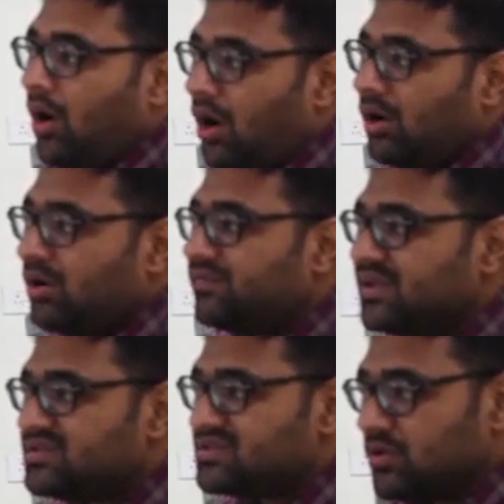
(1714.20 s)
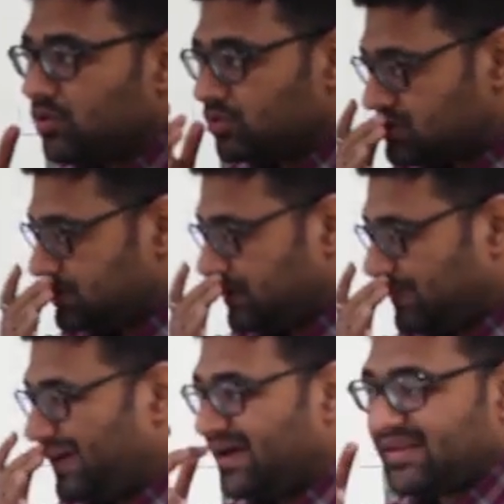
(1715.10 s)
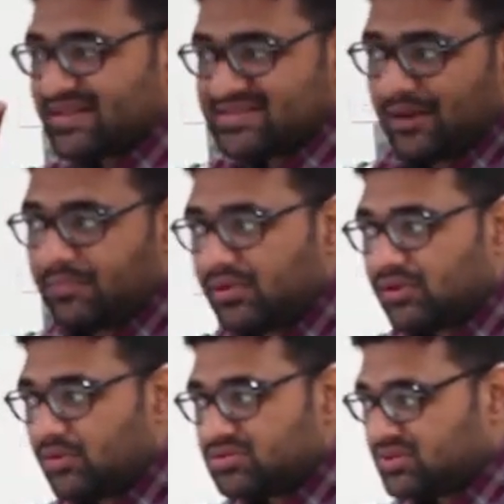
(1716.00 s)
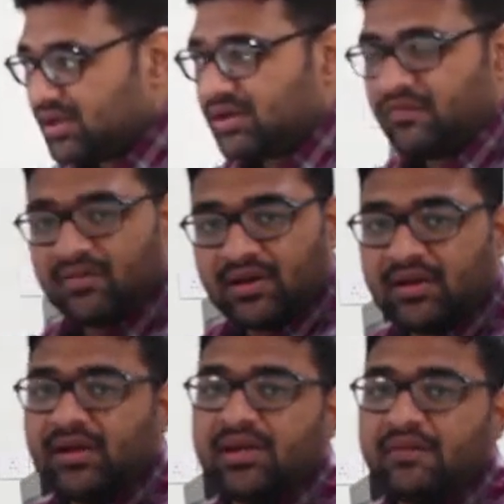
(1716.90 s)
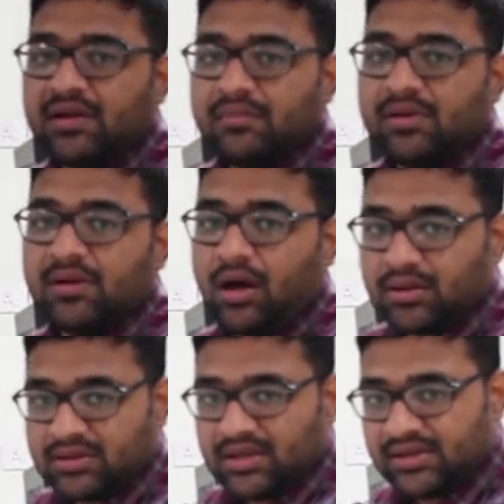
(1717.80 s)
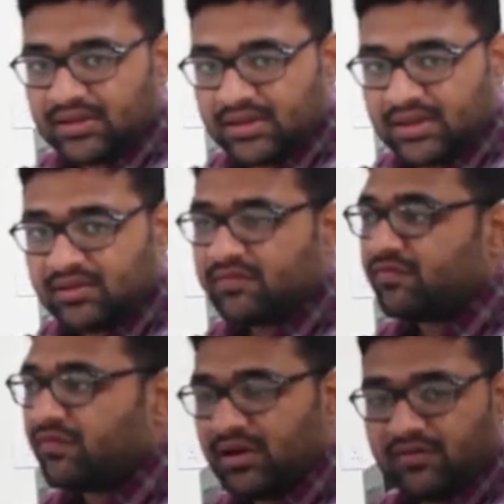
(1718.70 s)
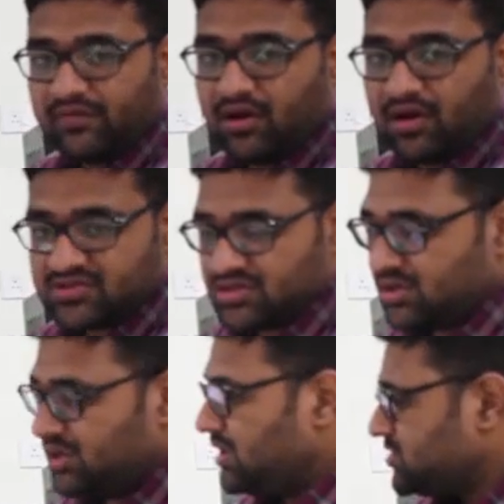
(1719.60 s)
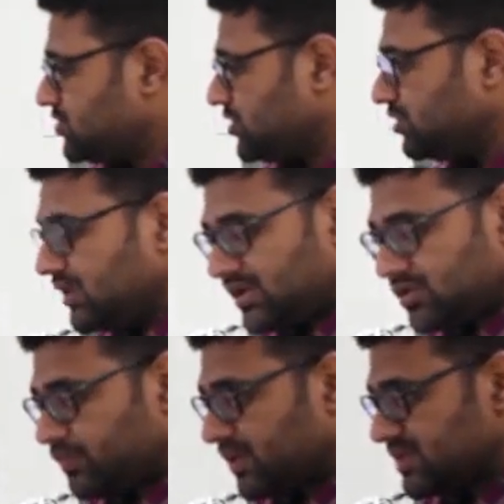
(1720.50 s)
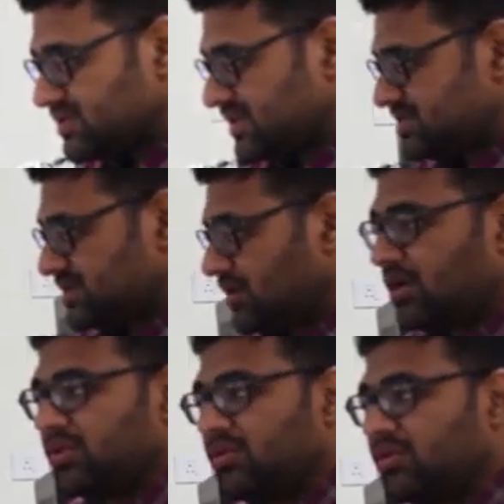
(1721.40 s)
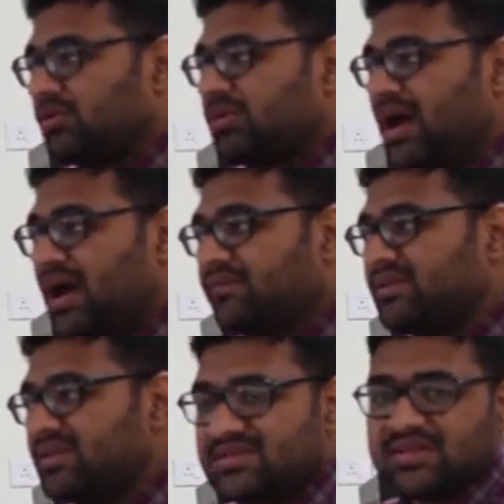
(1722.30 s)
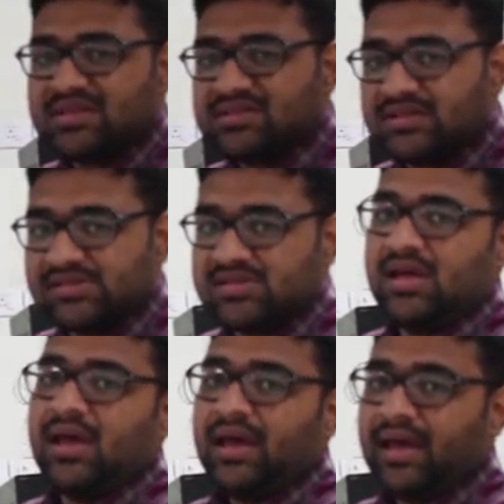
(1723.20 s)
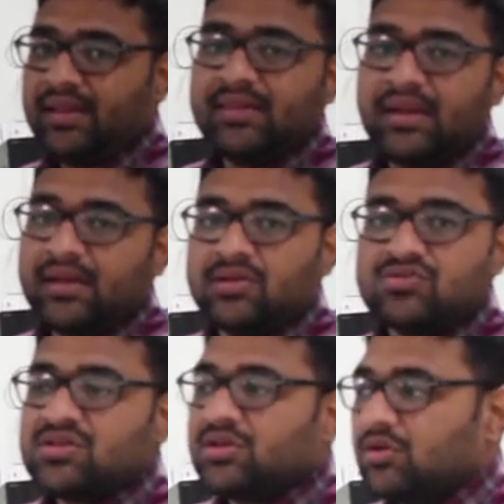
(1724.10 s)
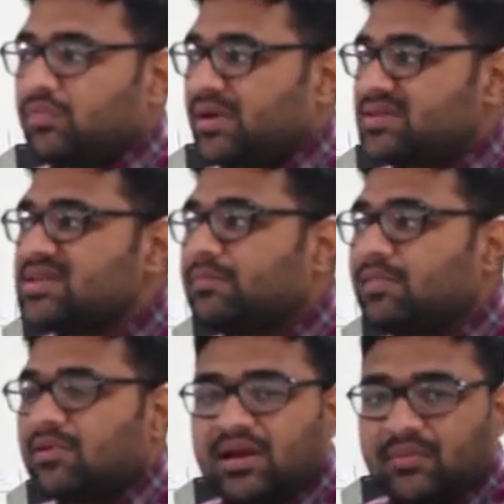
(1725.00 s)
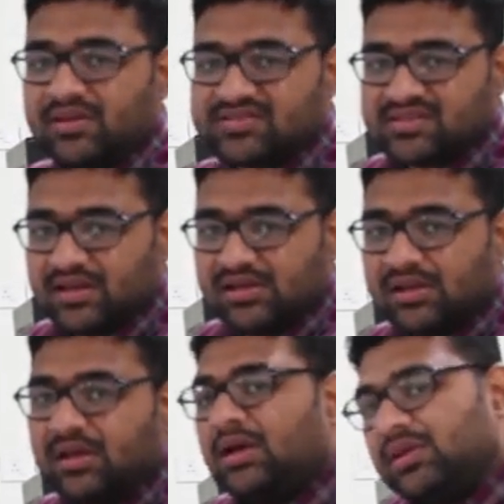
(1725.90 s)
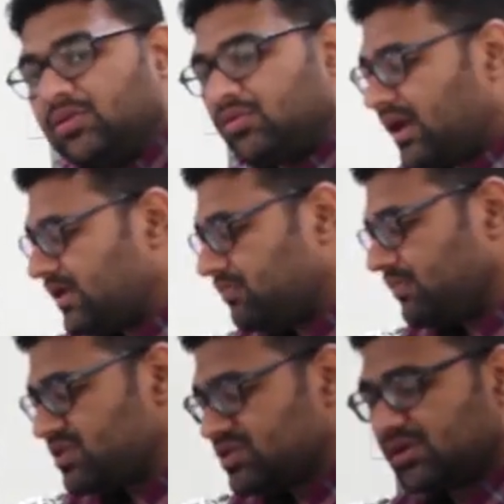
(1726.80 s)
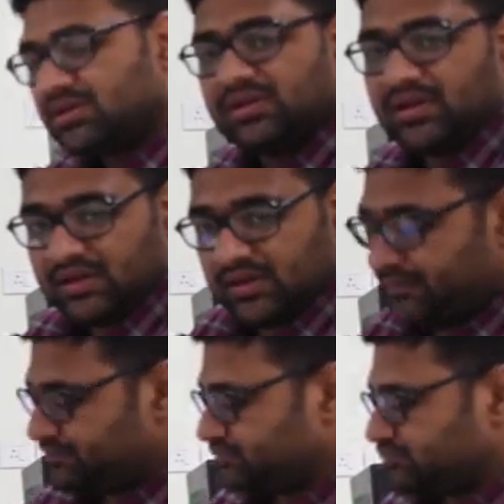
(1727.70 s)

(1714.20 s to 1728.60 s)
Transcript: All of these codes, the example codes, are readily available on the internet free of cost. So you need to purchase or you need to have these sensors, and then using your basic programming skill you can measure the data.